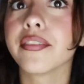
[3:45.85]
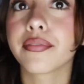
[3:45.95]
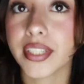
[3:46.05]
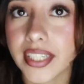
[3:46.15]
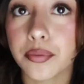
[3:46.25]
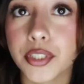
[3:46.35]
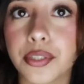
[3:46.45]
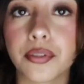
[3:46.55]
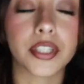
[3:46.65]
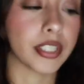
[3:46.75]
You forget what
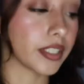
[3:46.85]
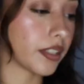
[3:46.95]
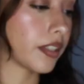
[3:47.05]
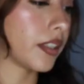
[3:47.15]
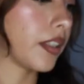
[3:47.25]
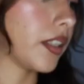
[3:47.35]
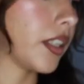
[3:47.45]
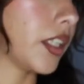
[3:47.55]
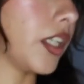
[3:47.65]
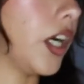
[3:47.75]
you order.
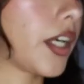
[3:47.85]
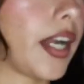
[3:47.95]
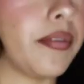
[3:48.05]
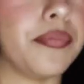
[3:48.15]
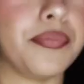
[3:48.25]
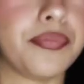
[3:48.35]
Okay,